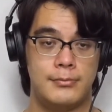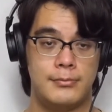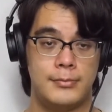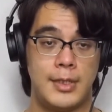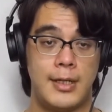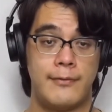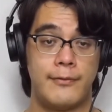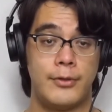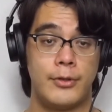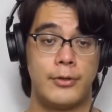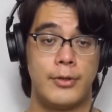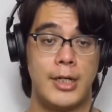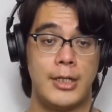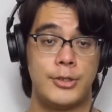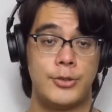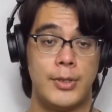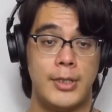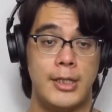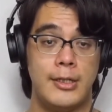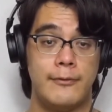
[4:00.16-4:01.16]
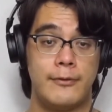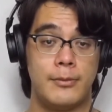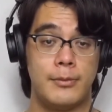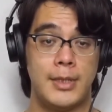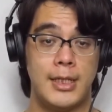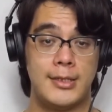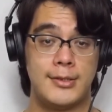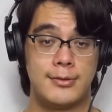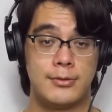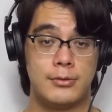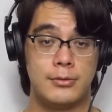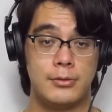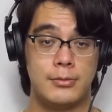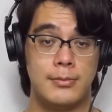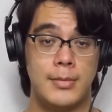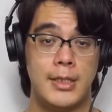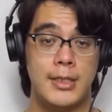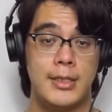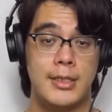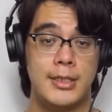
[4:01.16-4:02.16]
After graduating from high school,
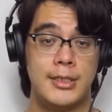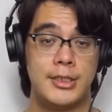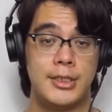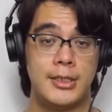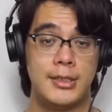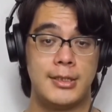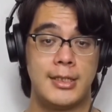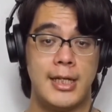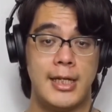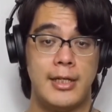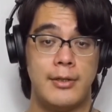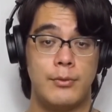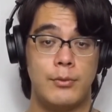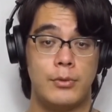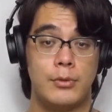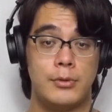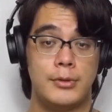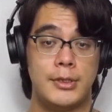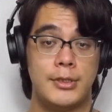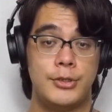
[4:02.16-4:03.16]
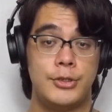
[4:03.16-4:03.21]
Shinkai enrolled in